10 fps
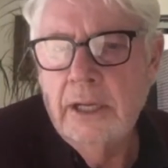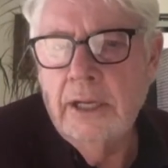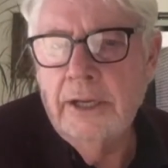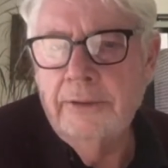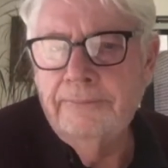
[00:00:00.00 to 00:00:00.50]

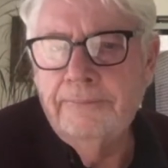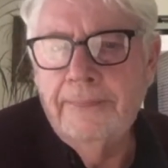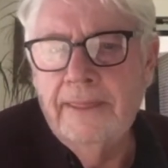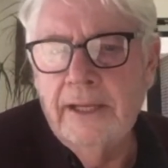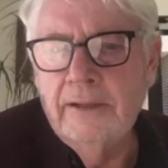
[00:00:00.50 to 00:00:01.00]
and
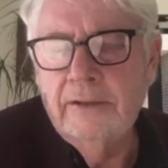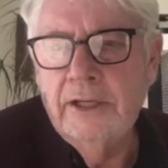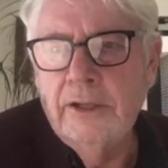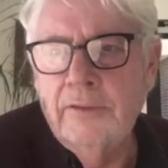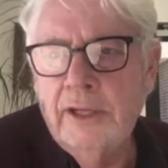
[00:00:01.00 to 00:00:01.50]

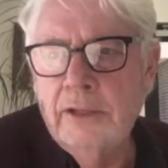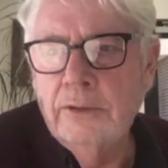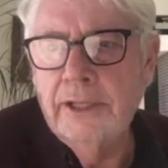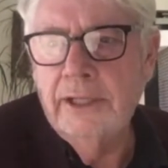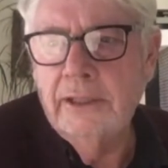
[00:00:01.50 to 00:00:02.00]
they're
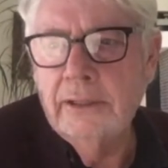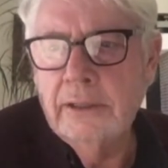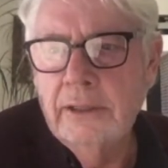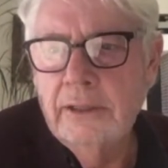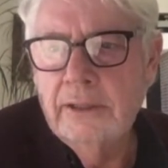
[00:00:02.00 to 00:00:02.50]
looking
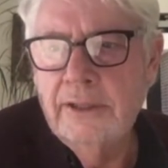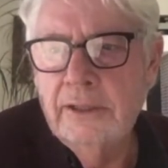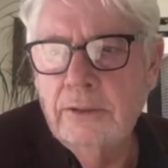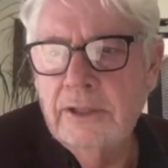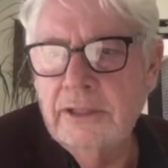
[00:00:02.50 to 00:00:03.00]

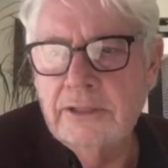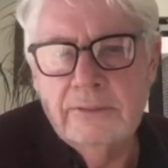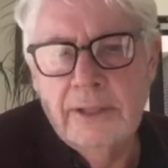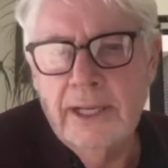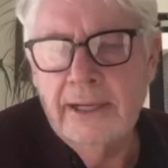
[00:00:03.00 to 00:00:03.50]
to
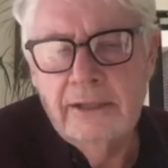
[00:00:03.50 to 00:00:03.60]
relate.